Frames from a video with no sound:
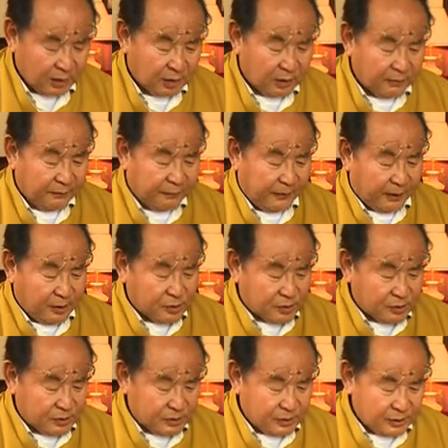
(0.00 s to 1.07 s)

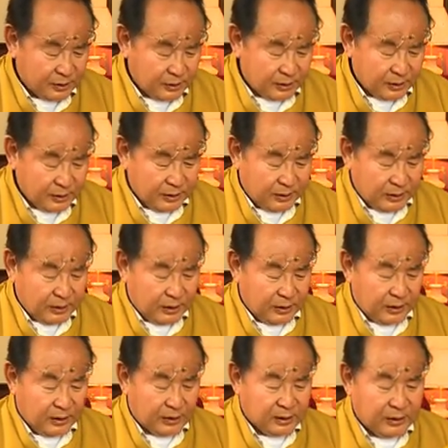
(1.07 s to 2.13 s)
Confession
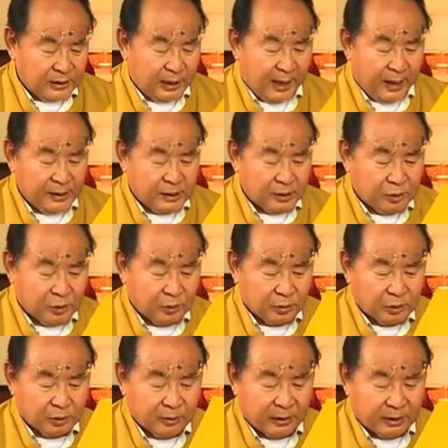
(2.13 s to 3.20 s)
is an
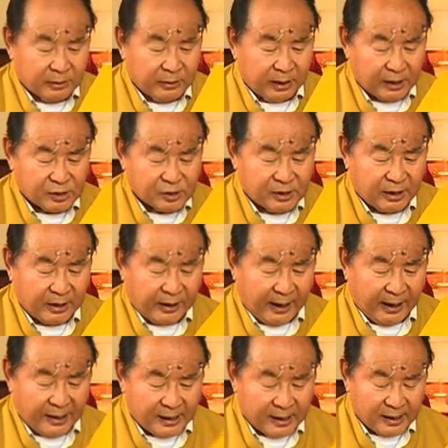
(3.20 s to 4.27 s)
antidote to aggression and
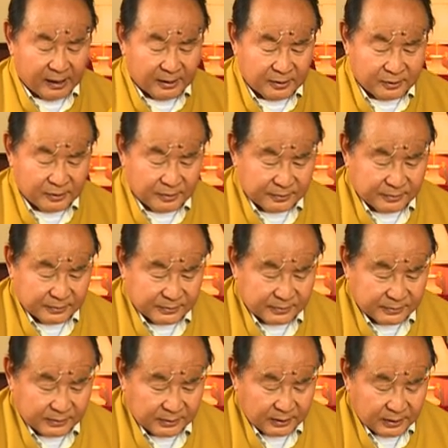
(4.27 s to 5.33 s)
anger, you know.
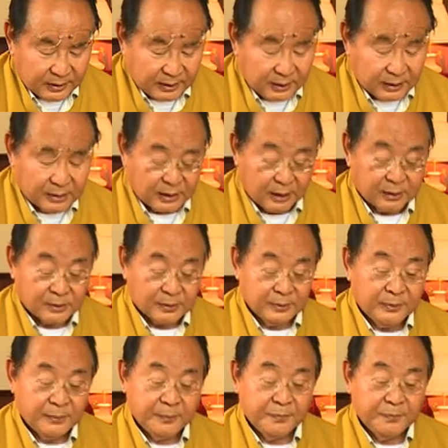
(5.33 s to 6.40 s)
It says,
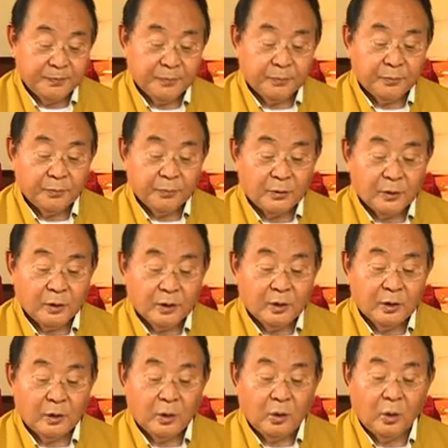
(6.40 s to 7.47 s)

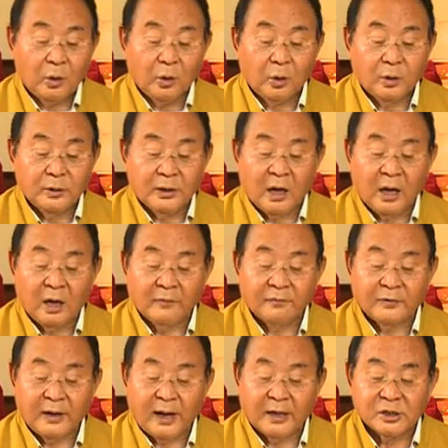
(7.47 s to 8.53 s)
All the
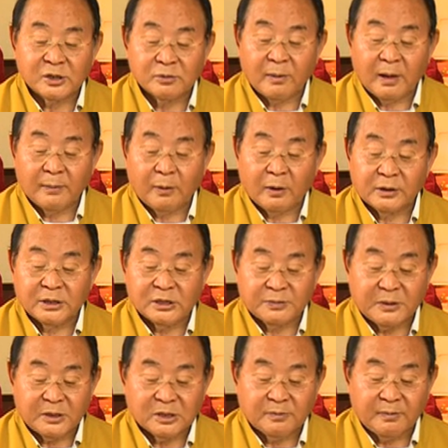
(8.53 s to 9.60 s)
harmful actions of my body,
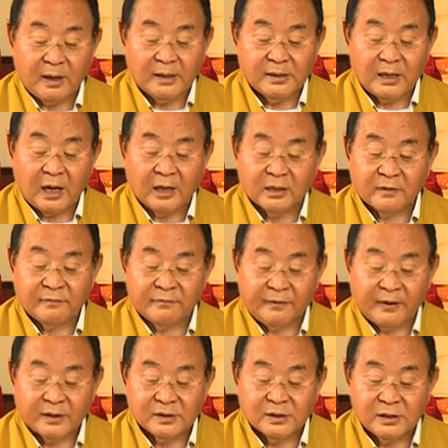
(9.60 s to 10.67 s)
speech, and mind, I
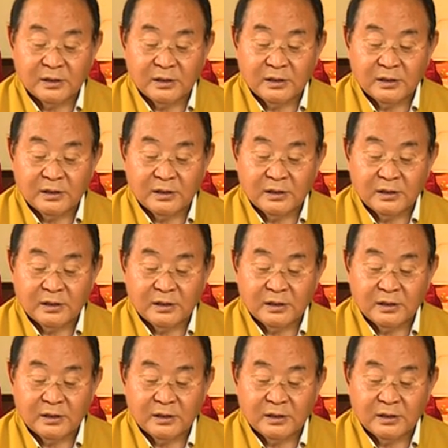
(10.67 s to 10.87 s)
confess